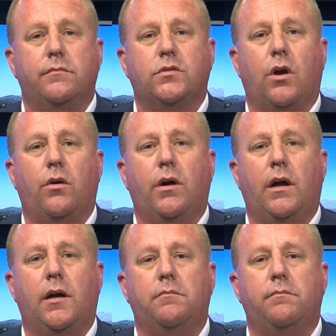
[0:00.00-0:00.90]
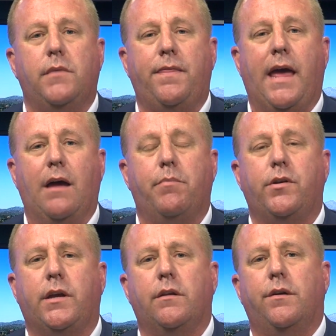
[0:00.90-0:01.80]
So at that
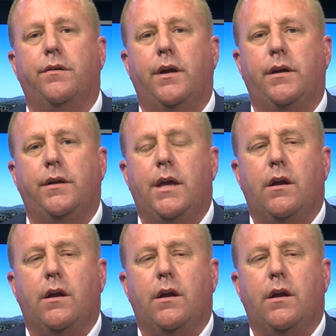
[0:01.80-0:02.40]
particular,